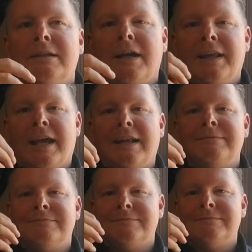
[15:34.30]

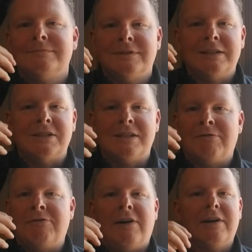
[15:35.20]
again, the just the
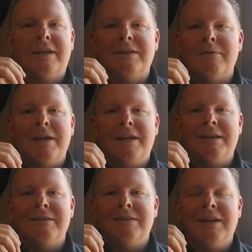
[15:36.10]
funk in the
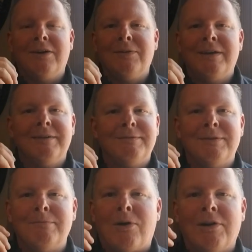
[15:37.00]
in you know the
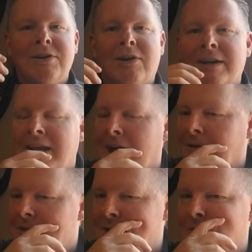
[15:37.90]
the barnyard
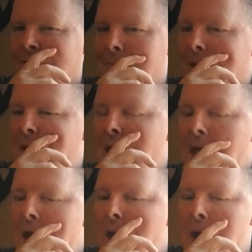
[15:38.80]
character from it.
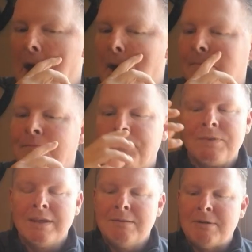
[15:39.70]
Um,
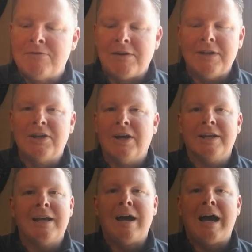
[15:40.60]
but very
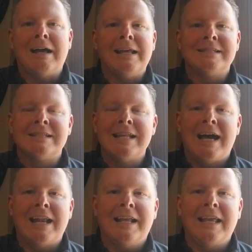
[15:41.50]
good. Uh, it's
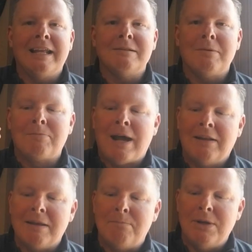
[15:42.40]
not again uh,
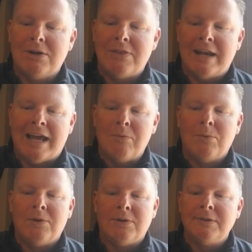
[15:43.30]
probably a beer that I
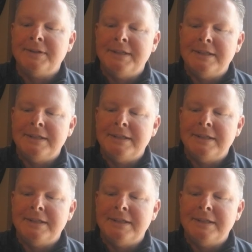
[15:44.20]
will